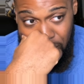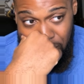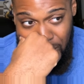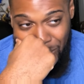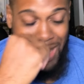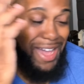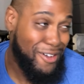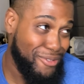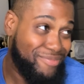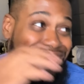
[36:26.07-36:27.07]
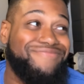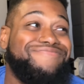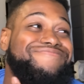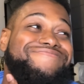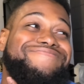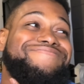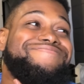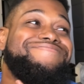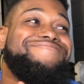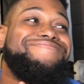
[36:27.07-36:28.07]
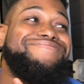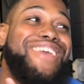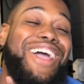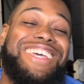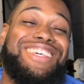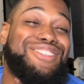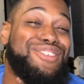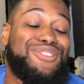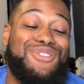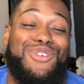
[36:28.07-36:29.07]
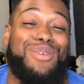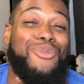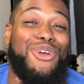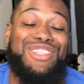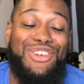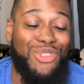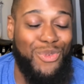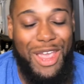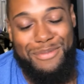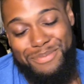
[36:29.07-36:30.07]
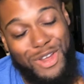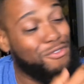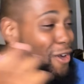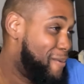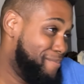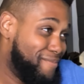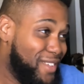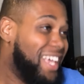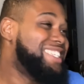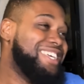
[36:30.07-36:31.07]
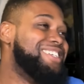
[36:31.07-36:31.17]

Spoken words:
But now I guess he's an Uzuki more tier threat. But overall, I'll still